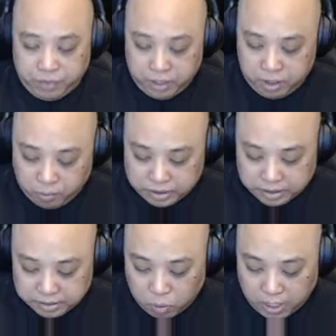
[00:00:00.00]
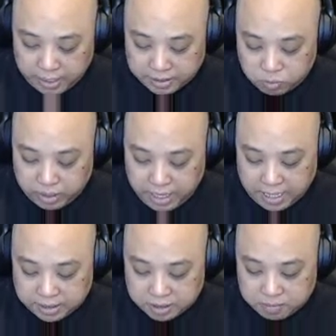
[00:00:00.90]
which is why it's
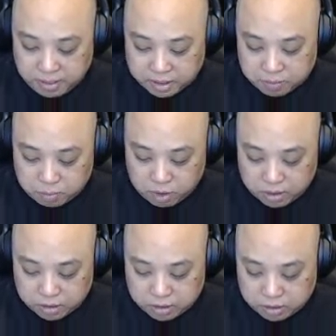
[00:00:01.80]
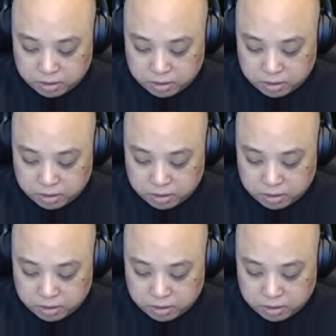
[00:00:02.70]
reactants minus products.